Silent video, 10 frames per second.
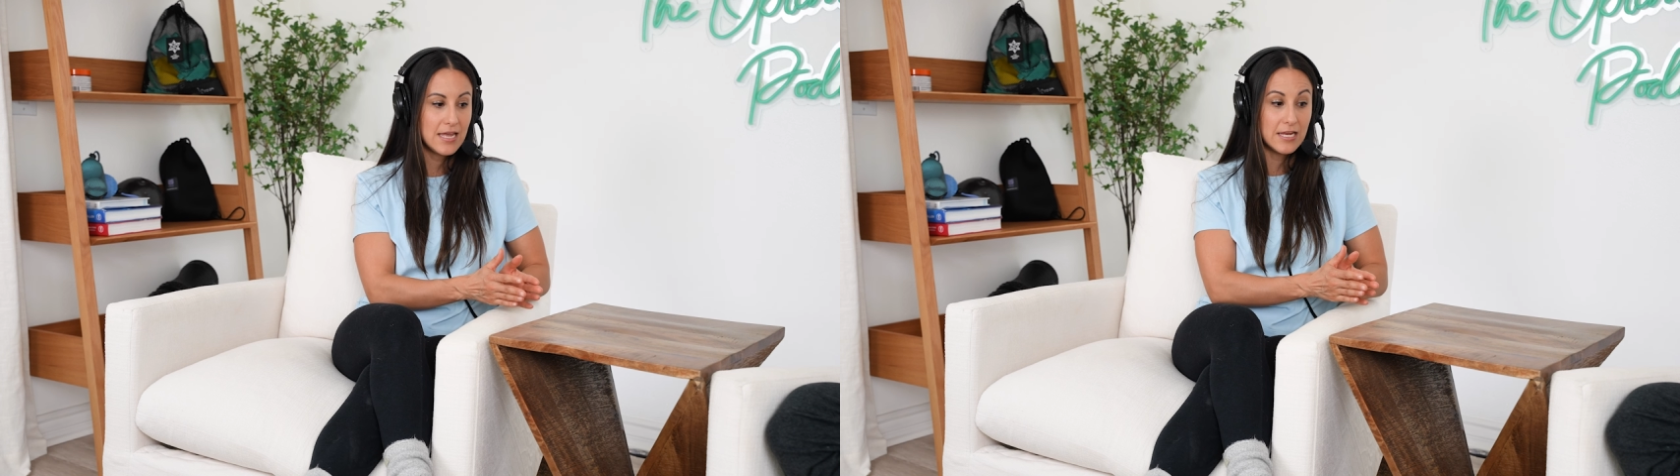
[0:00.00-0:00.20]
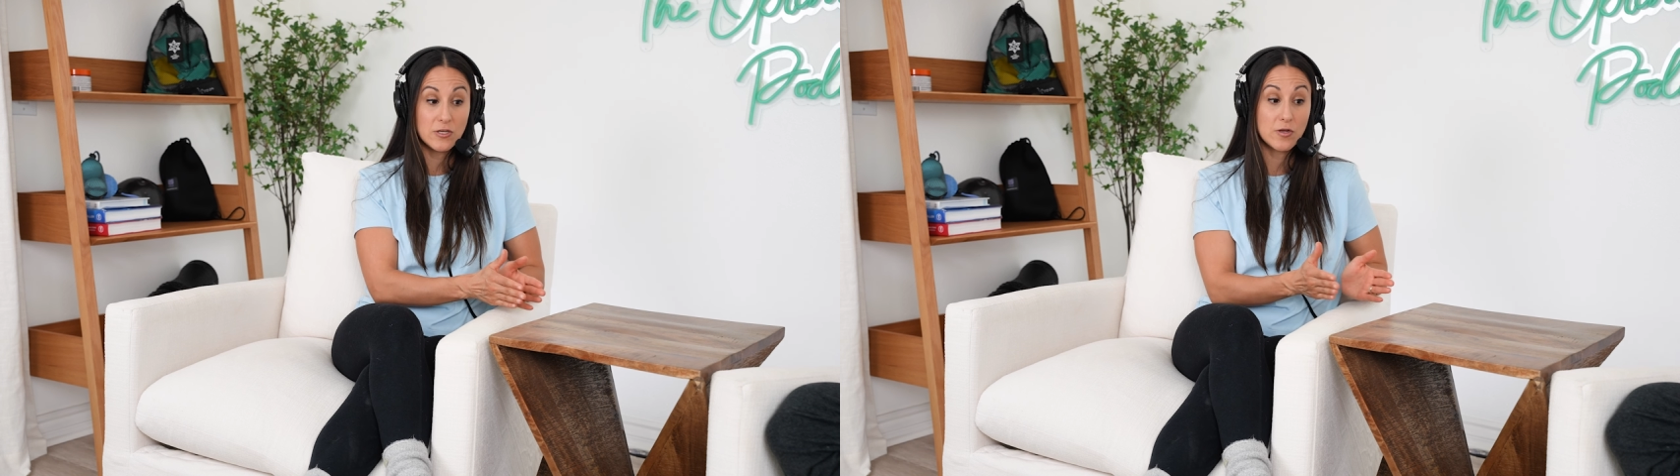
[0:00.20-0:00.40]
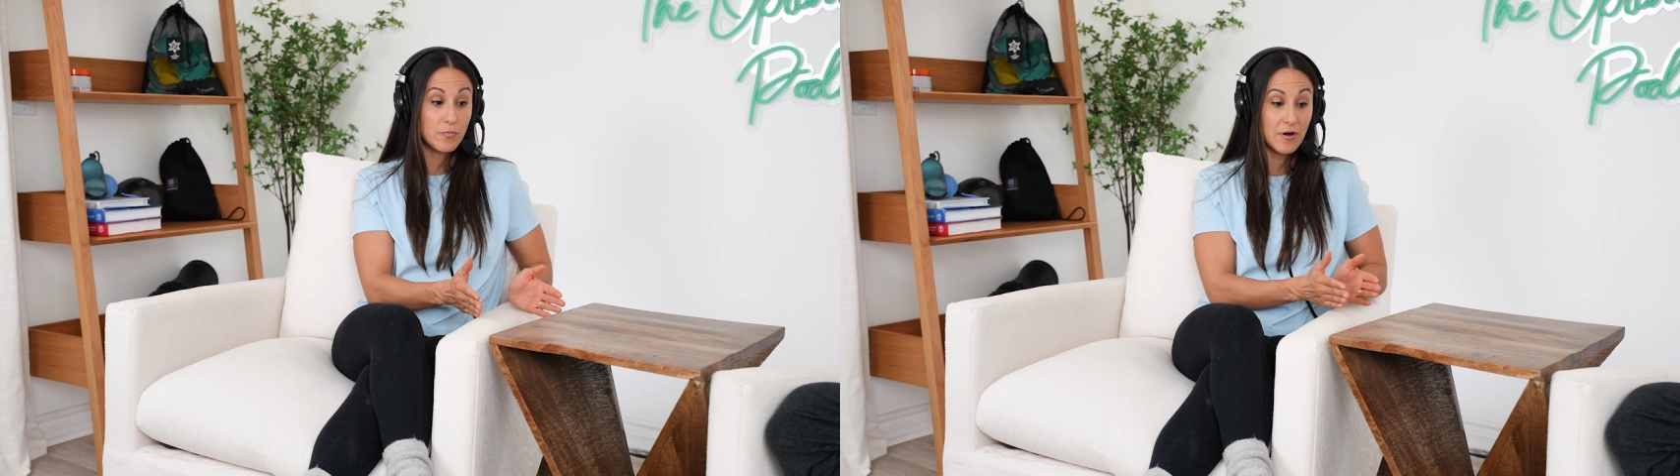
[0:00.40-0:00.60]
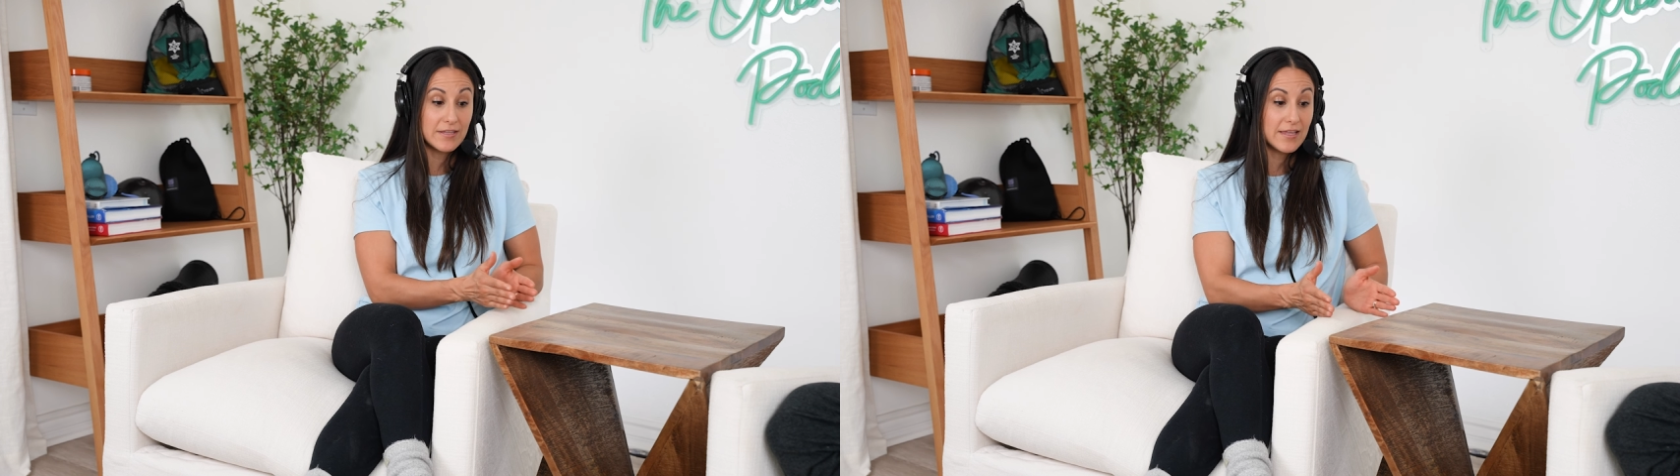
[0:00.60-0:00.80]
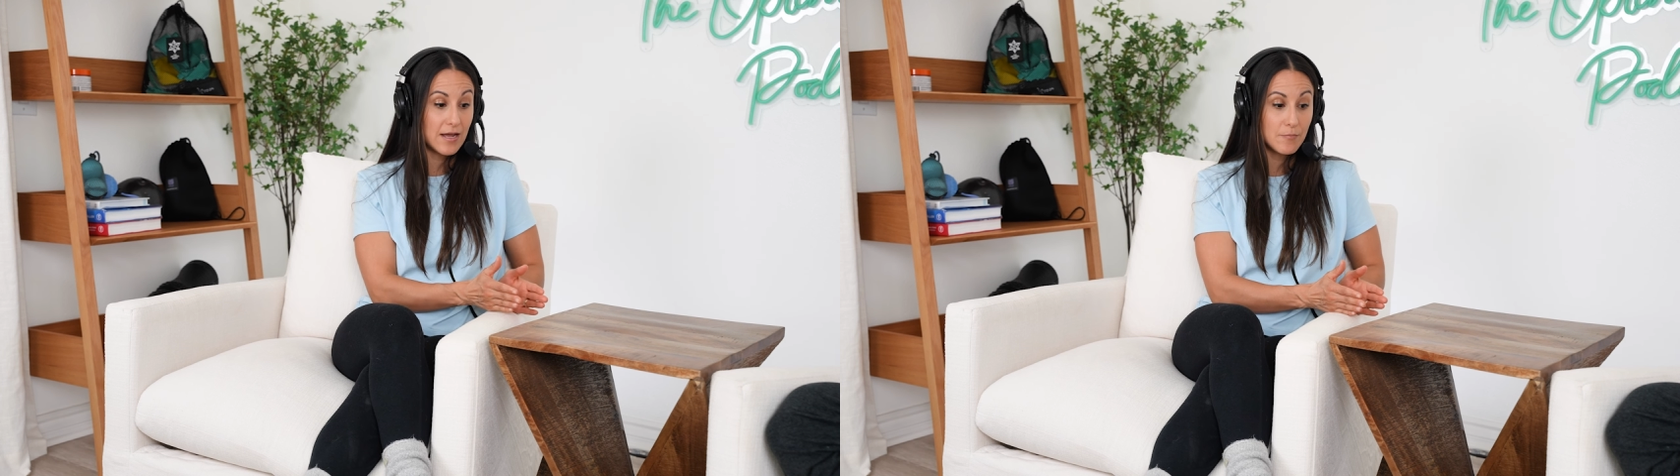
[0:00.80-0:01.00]
And you could
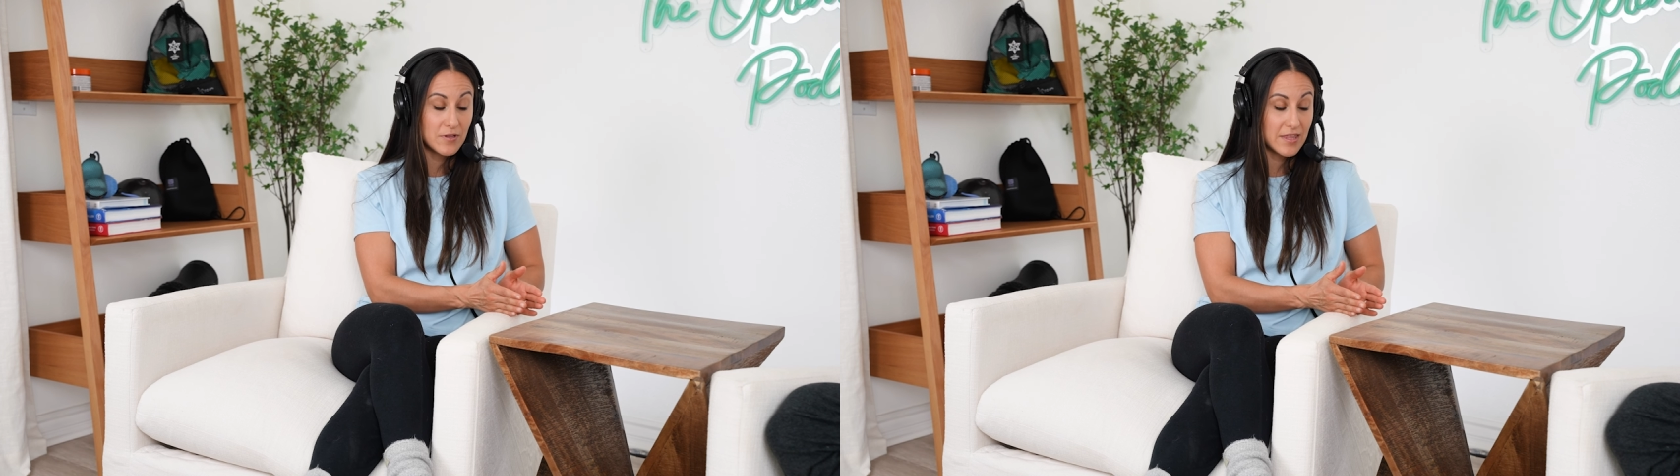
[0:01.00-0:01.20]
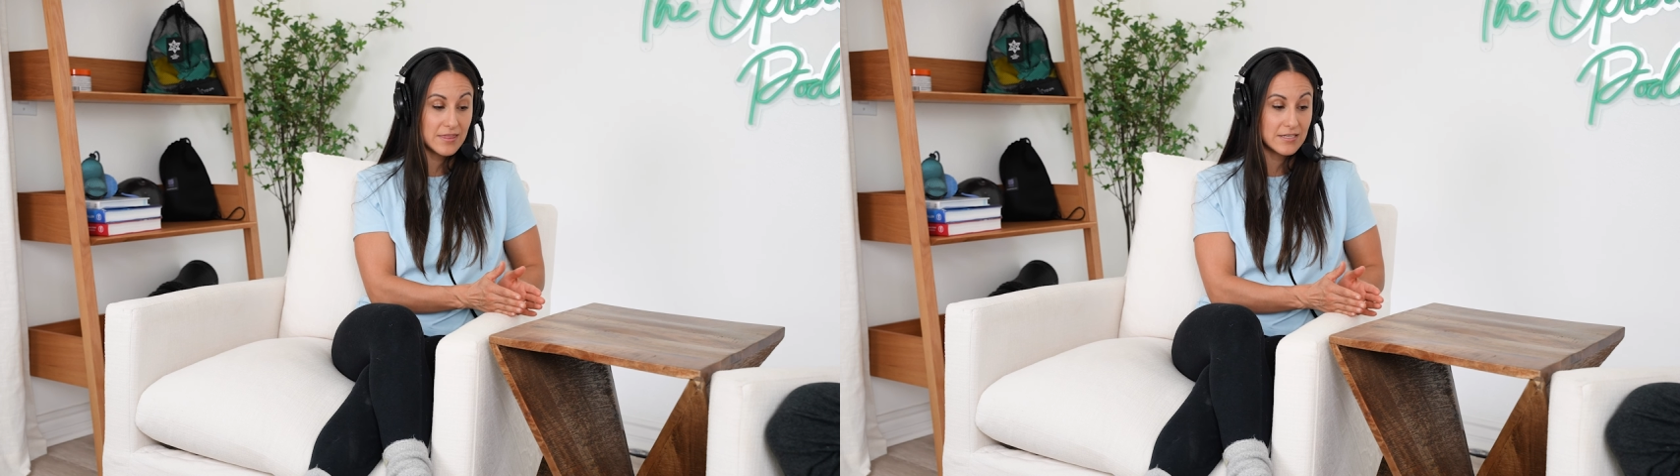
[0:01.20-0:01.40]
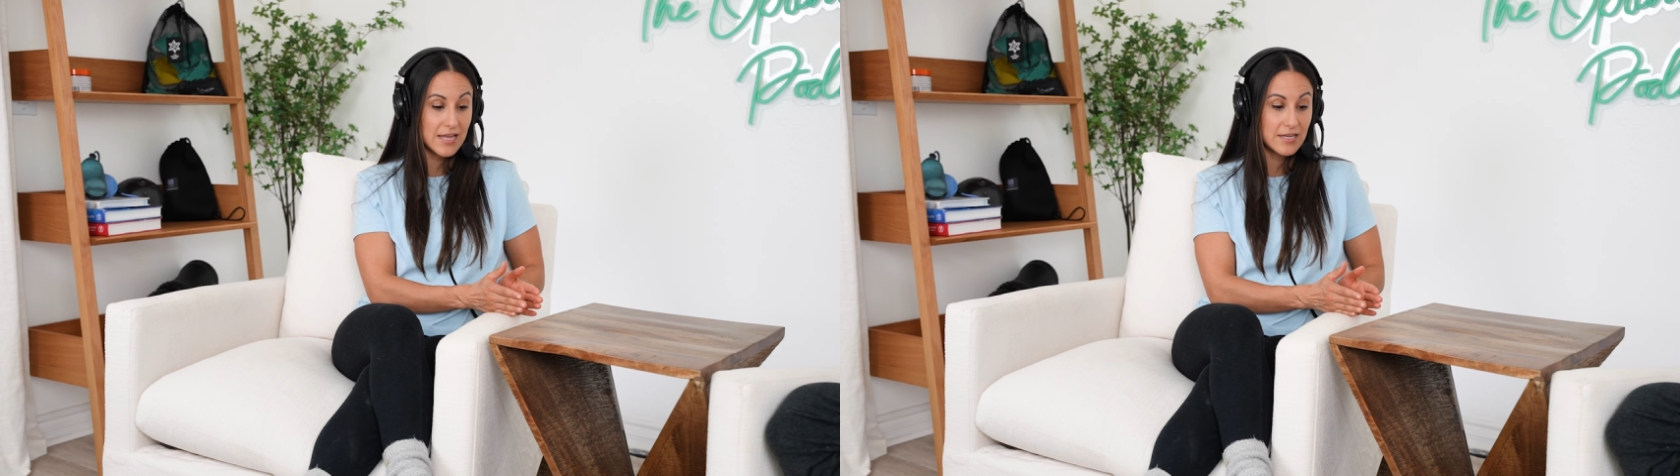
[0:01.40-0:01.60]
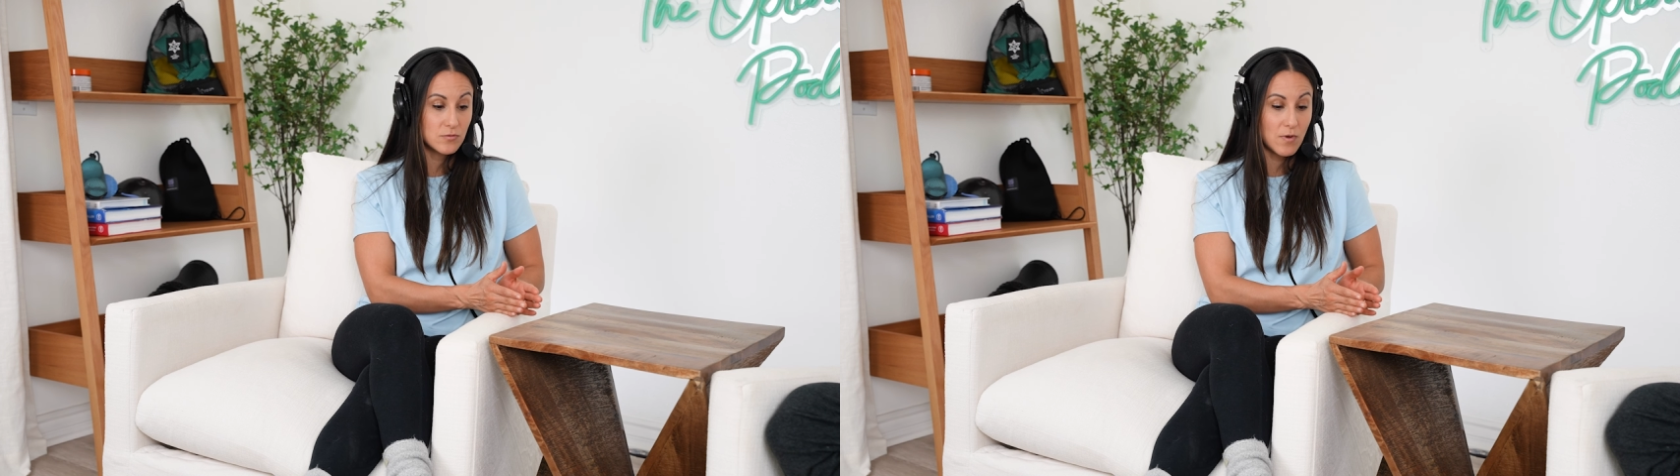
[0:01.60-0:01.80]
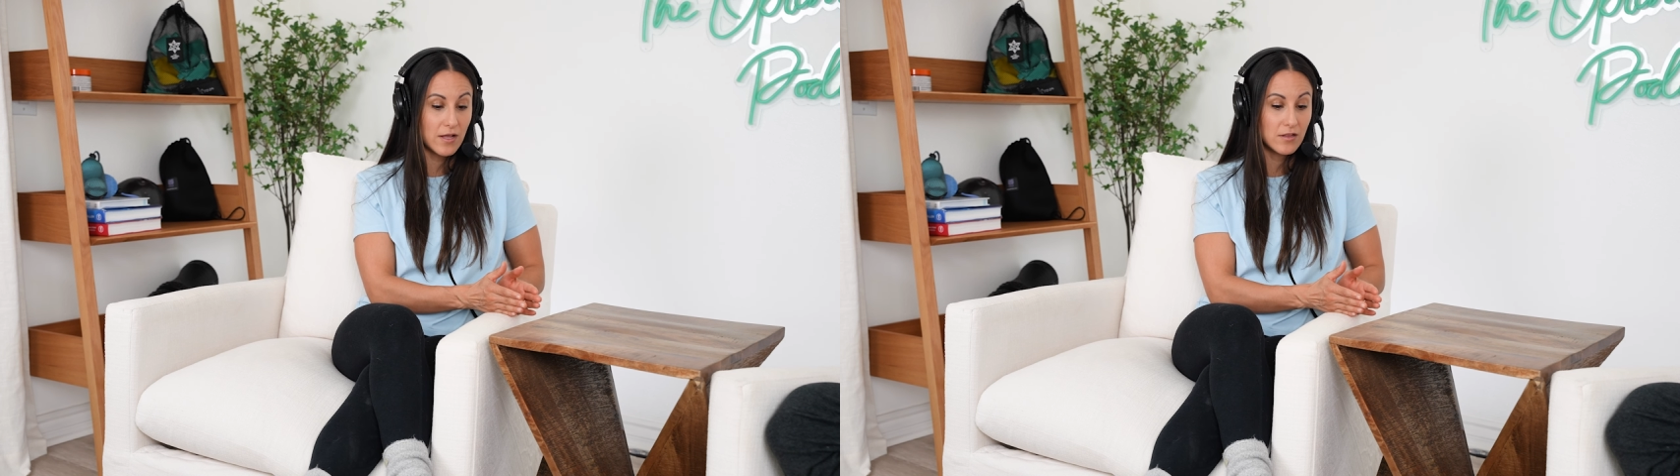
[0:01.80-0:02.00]
break that up within the day
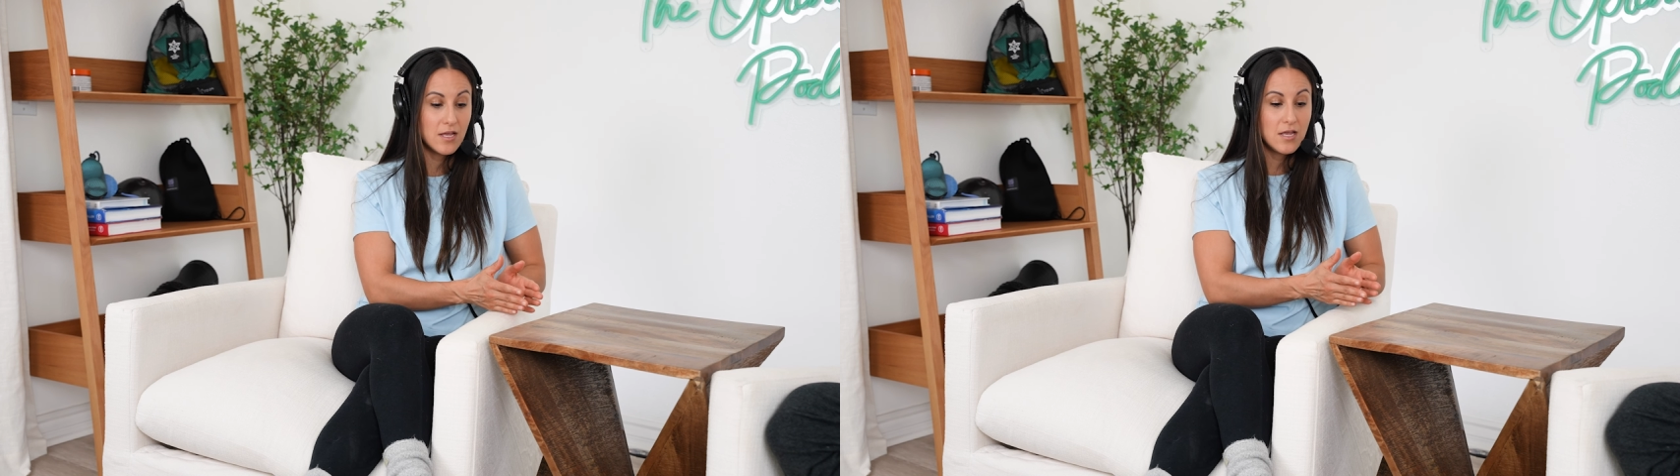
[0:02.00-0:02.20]
as well.